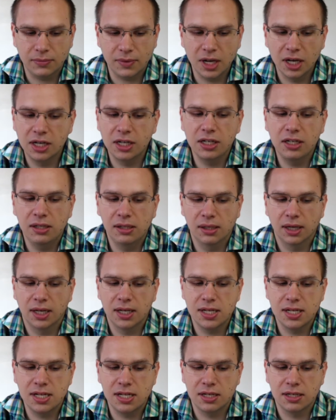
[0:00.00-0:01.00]
I
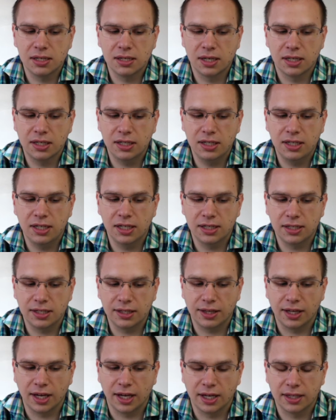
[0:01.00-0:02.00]
didn't get to
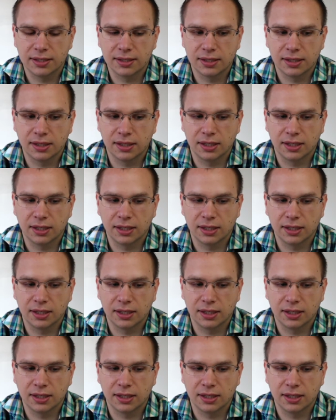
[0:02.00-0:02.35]
that